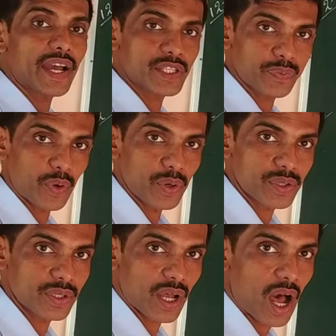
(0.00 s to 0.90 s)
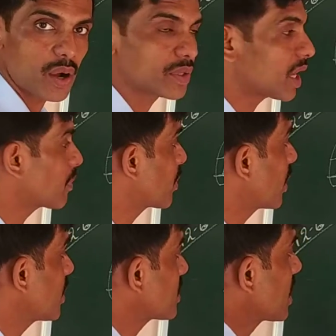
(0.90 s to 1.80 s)
spores. How they are
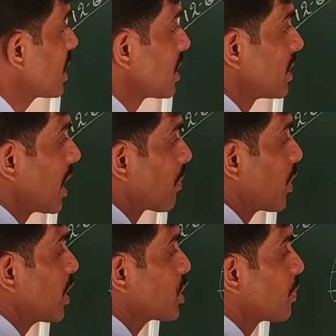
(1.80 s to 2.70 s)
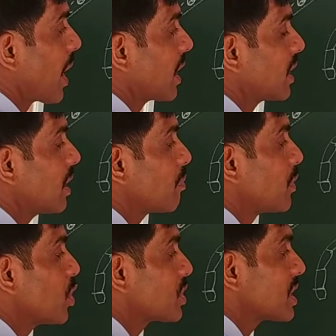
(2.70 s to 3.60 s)
produced? They are produced by the
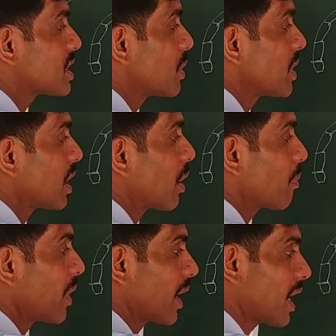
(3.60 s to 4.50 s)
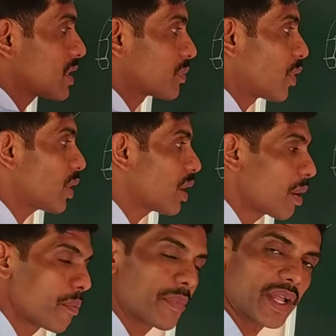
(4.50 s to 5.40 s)
meiosis division of spore
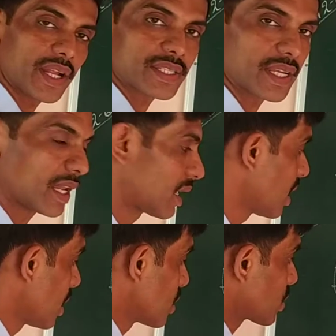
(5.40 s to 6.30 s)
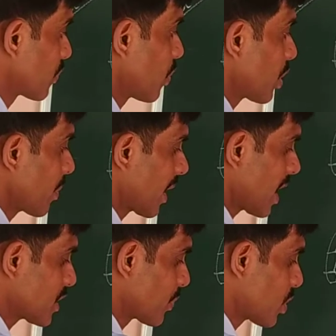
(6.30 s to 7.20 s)
mother cell. So four
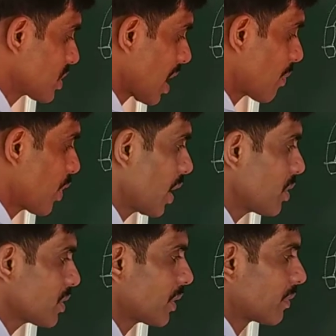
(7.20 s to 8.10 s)
mega spores are produced.